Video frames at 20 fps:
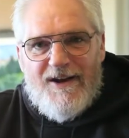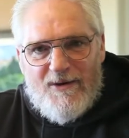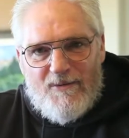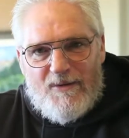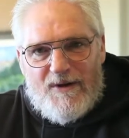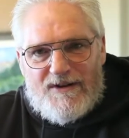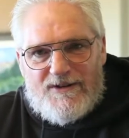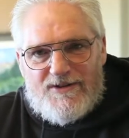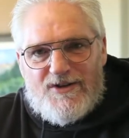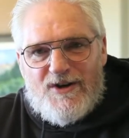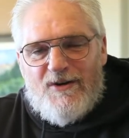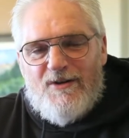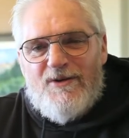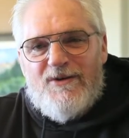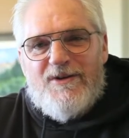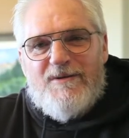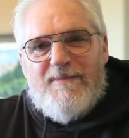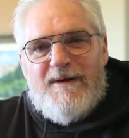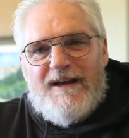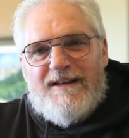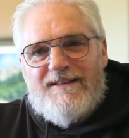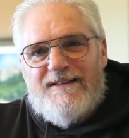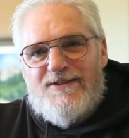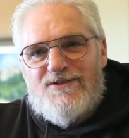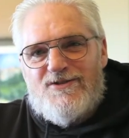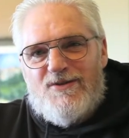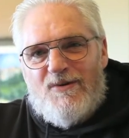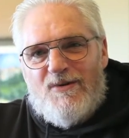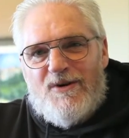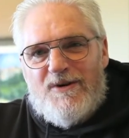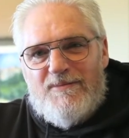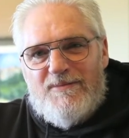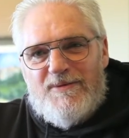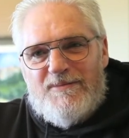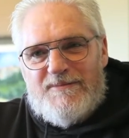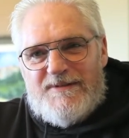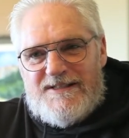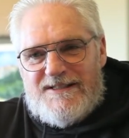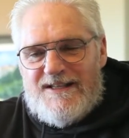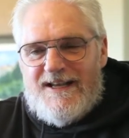When told about this horrible
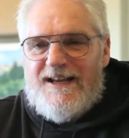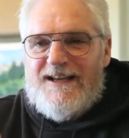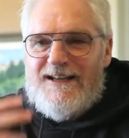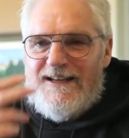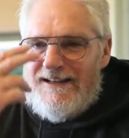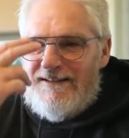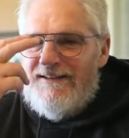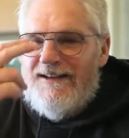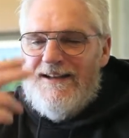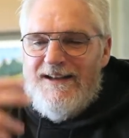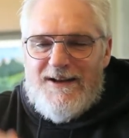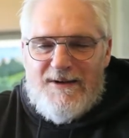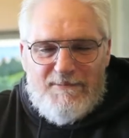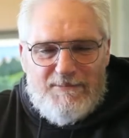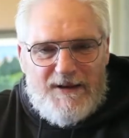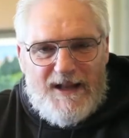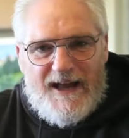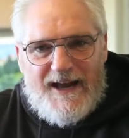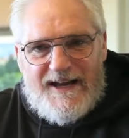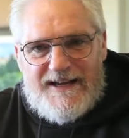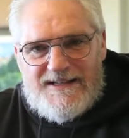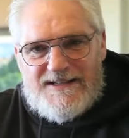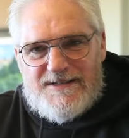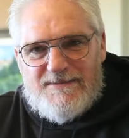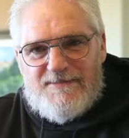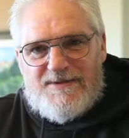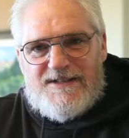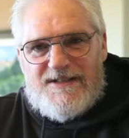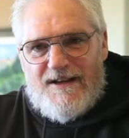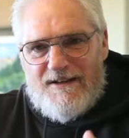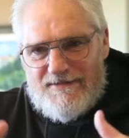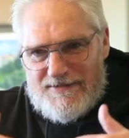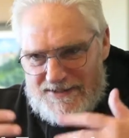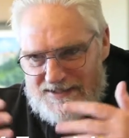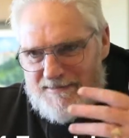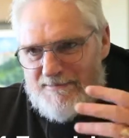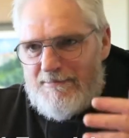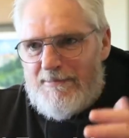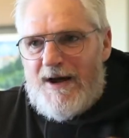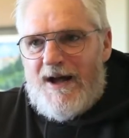mistake, he blinds himself,
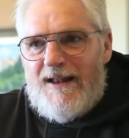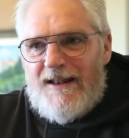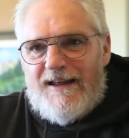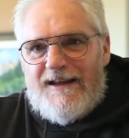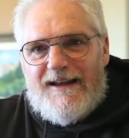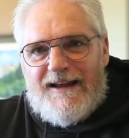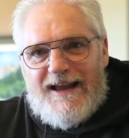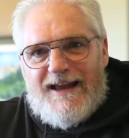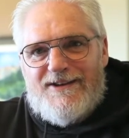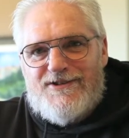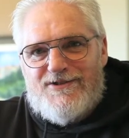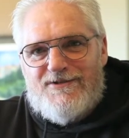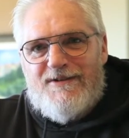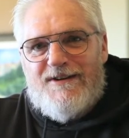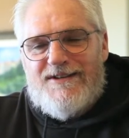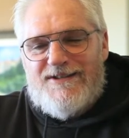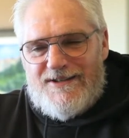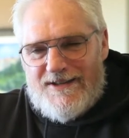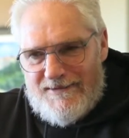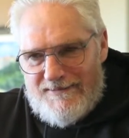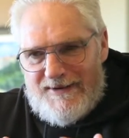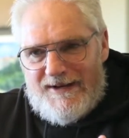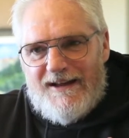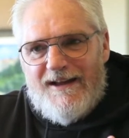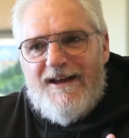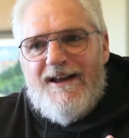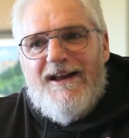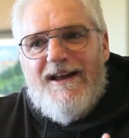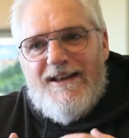symbolic castration.